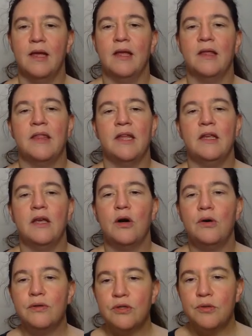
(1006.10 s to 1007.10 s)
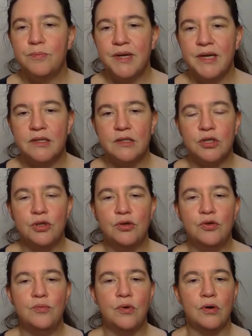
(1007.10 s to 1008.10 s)
Then he also picks
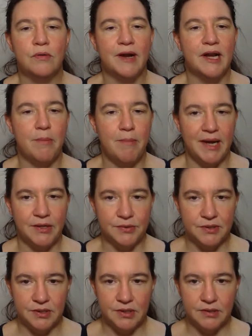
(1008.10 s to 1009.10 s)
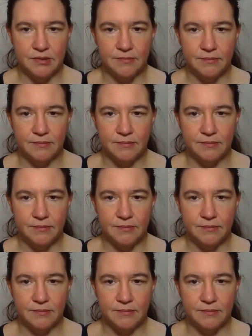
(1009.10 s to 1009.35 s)
two more random matrices.